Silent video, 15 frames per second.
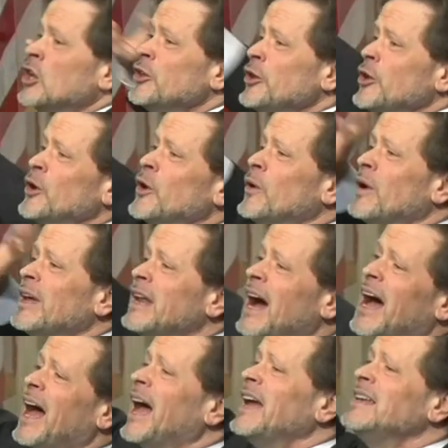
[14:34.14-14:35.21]
you and
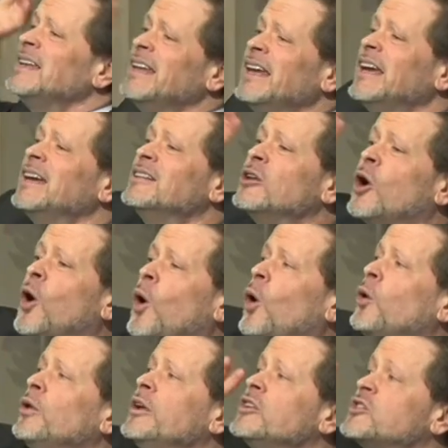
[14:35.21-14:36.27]
I need the Holy